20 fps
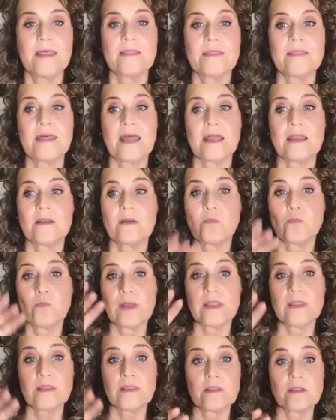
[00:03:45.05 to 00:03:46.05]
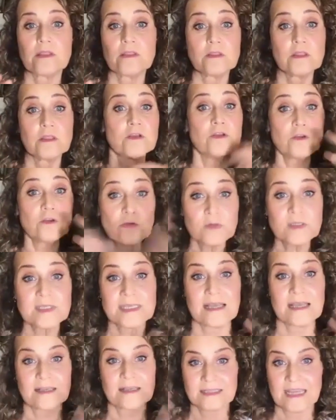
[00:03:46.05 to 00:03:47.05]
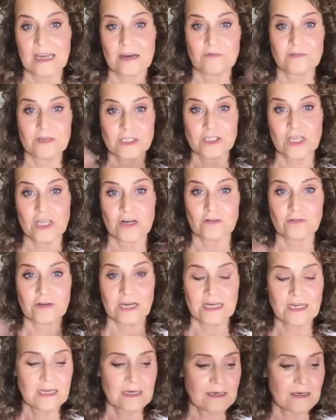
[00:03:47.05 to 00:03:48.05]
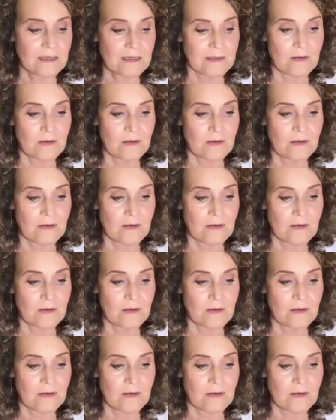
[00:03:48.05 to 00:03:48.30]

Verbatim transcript: that when the new cells get regenerated